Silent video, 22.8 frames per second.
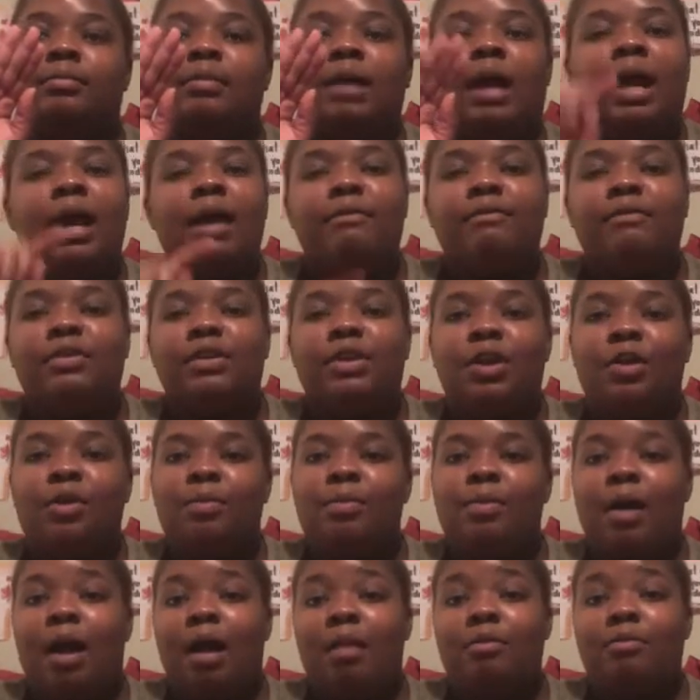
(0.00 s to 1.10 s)
I have no
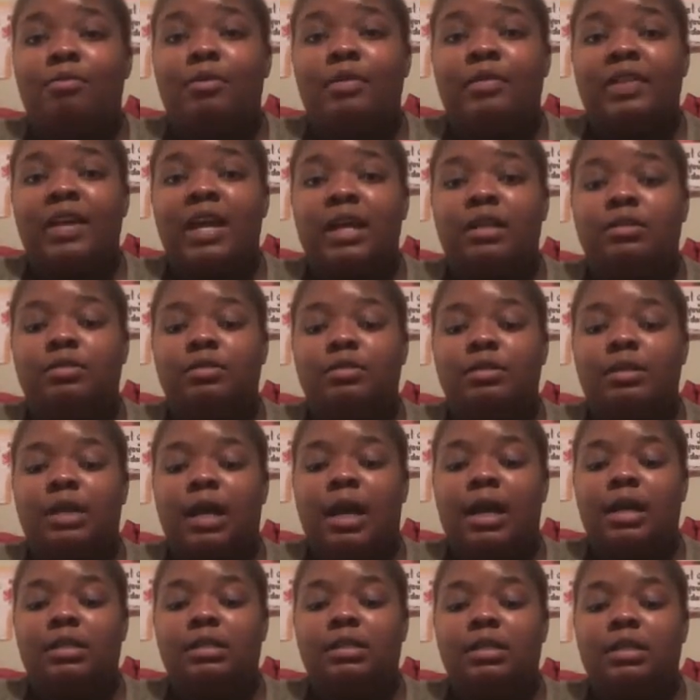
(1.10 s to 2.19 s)
problem with
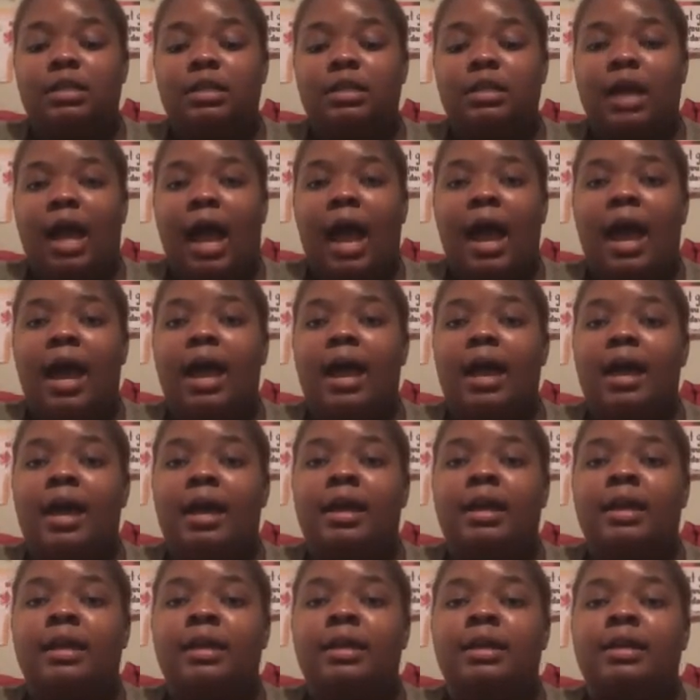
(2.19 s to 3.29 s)
exercising.
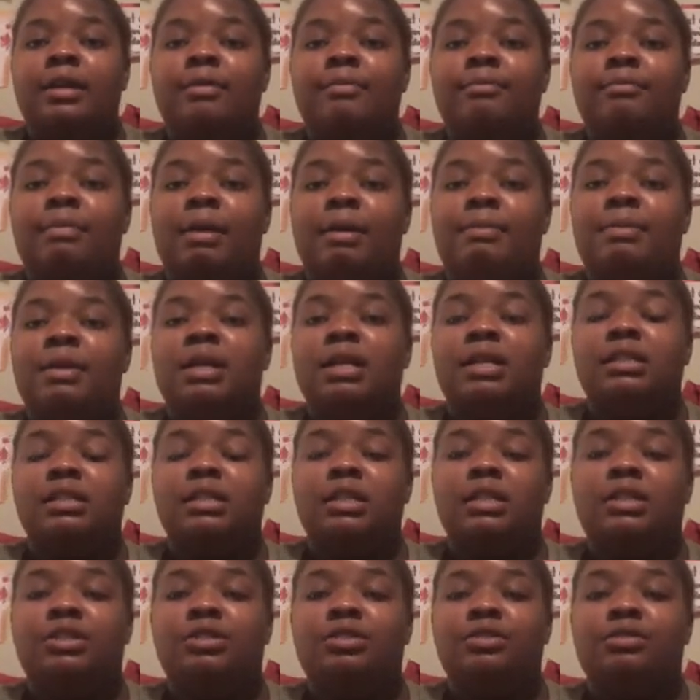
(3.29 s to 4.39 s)
I My biggest
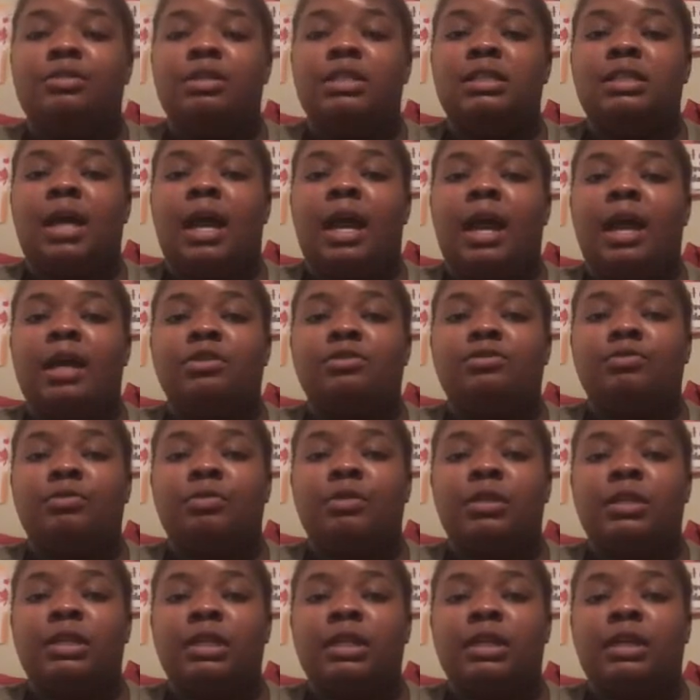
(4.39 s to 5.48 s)
issue is
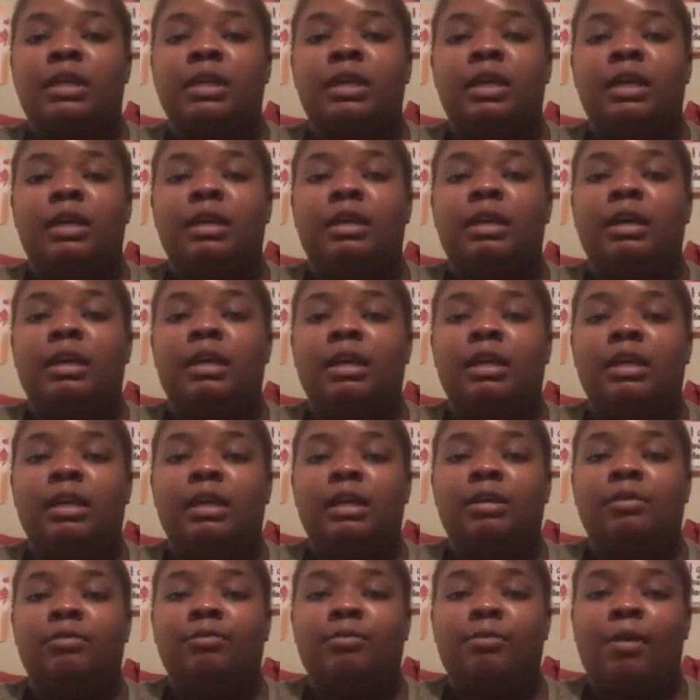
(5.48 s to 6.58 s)
actually
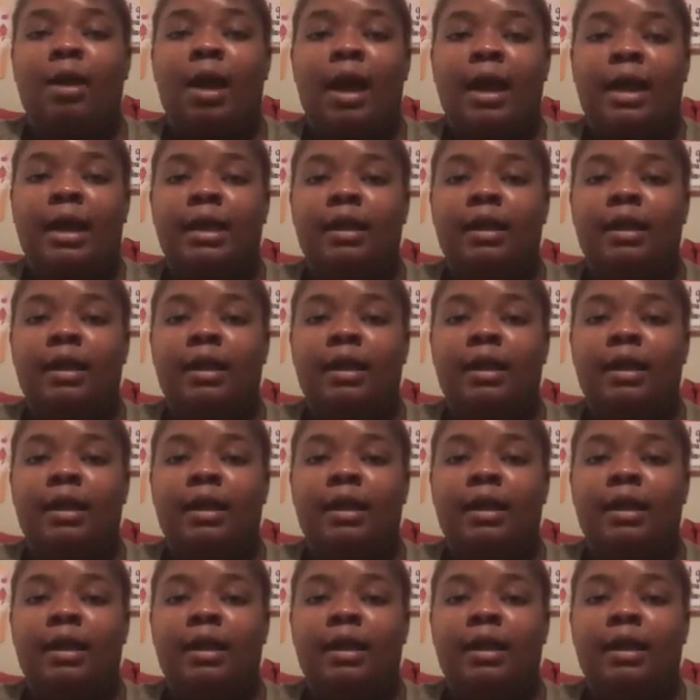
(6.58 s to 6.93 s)
eating right.